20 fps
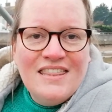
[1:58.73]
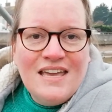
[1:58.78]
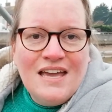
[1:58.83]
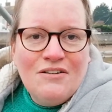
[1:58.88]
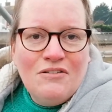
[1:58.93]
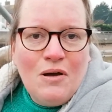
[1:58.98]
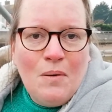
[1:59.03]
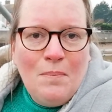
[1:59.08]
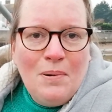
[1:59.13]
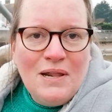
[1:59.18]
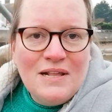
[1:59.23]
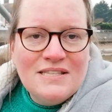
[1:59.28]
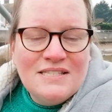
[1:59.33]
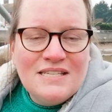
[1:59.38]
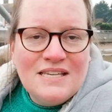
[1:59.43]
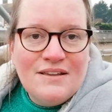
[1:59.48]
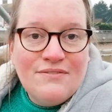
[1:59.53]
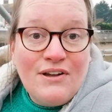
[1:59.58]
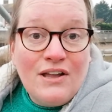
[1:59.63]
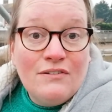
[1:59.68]
there are
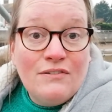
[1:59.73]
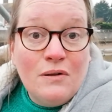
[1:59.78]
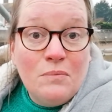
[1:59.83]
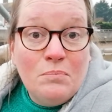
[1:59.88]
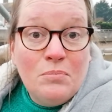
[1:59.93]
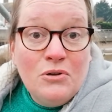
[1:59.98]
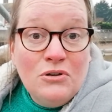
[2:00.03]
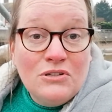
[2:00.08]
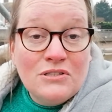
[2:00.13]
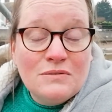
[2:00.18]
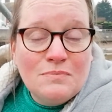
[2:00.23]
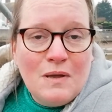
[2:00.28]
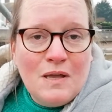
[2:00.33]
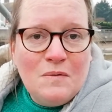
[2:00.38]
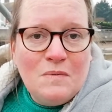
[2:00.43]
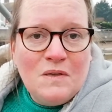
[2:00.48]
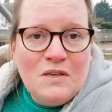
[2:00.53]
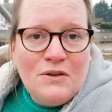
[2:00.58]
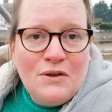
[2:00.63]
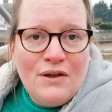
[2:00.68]
plenty of Advent books,
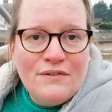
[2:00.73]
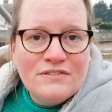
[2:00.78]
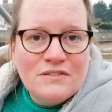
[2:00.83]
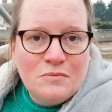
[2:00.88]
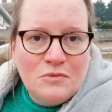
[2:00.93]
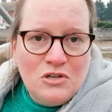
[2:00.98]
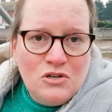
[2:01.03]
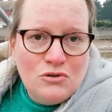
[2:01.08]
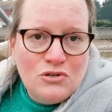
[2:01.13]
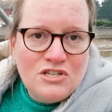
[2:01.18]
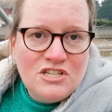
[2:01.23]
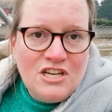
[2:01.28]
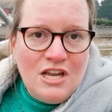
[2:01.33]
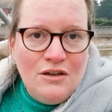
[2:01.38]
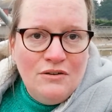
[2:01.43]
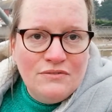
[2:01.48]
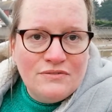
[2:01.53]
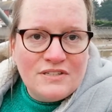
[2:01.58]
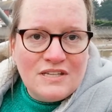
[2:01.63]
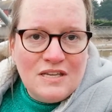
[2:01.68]
maybe you have some on your
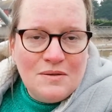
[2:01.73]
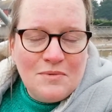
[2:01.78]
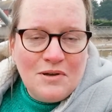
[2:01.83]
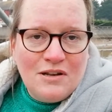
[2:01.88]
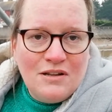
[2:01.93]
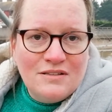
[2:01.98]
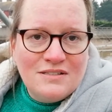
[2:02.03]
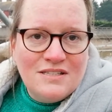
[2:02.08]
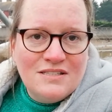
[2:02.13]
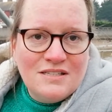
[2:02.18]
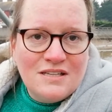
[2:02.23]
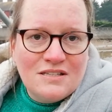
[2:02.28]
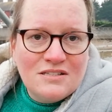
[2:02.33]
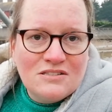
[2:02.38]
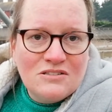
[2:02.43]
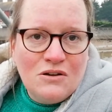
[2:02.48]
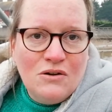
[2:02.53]
shelves that you might like to dust